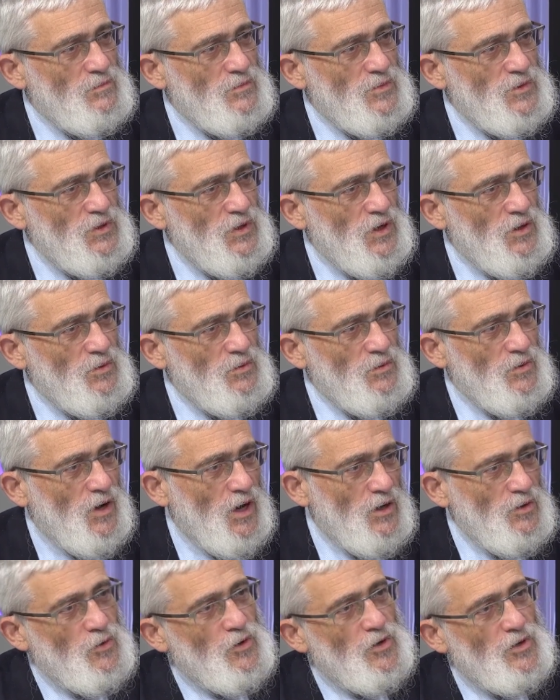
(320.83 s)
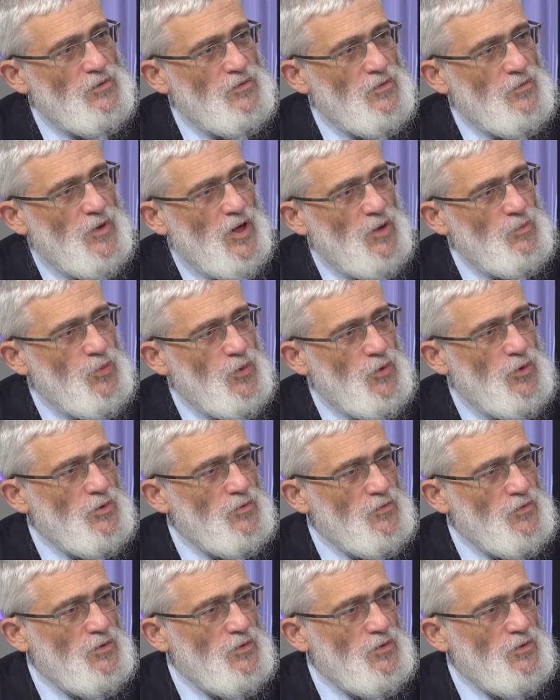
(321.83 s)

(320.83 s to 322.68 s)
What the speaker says: So I look at it from that point of view,